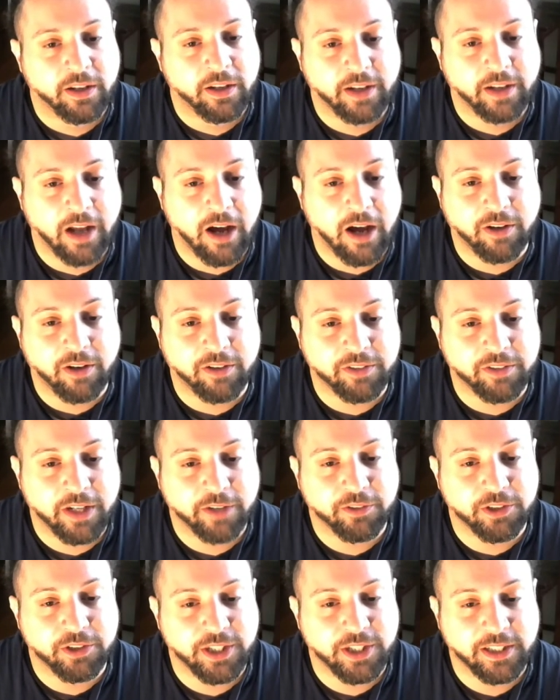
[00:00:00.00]
I'll
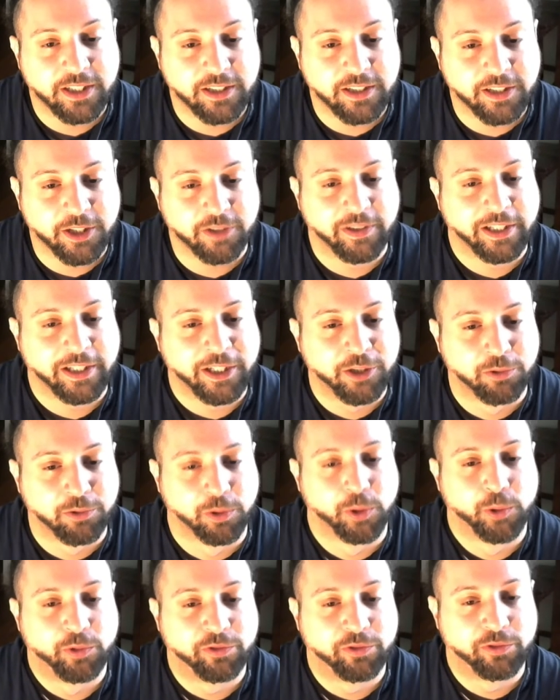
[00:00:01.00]
never say that they're
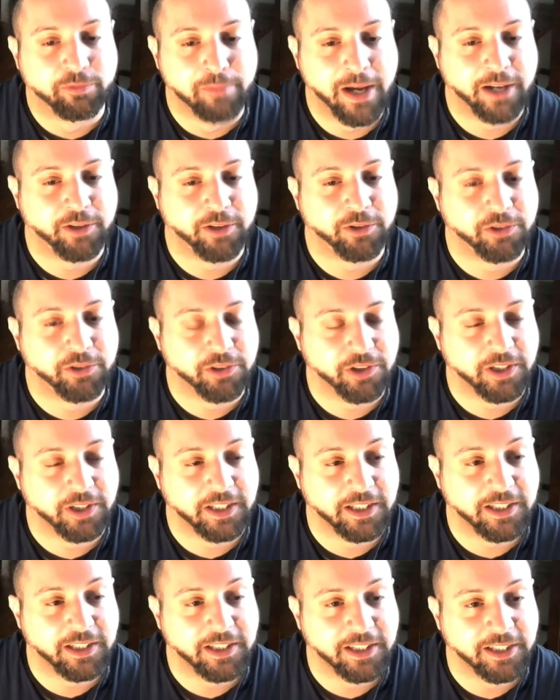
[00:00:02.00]
groove metal or
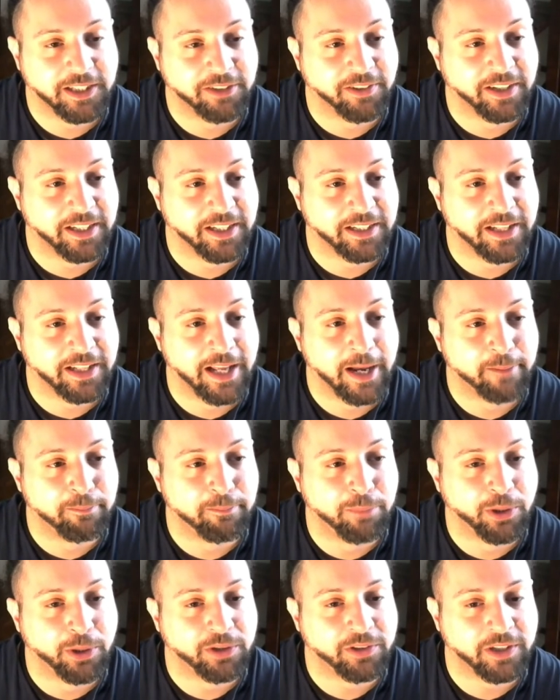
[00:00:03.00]
anything like that,
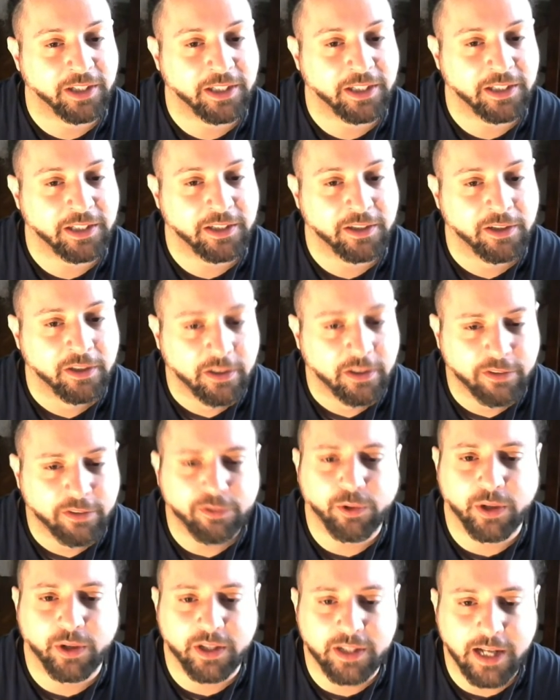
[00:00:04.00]
but
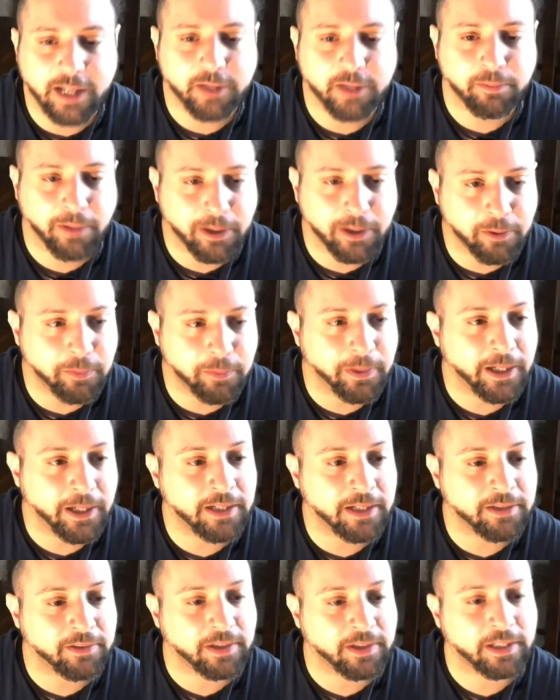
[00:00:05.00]
for a death metal
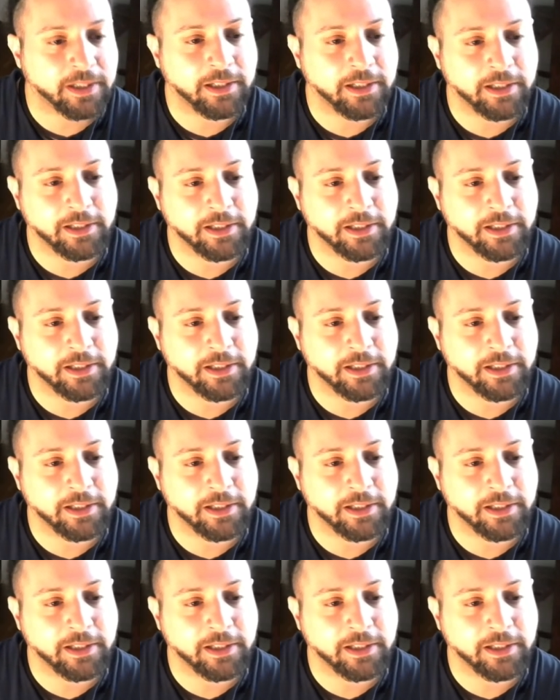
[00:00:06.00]
band, you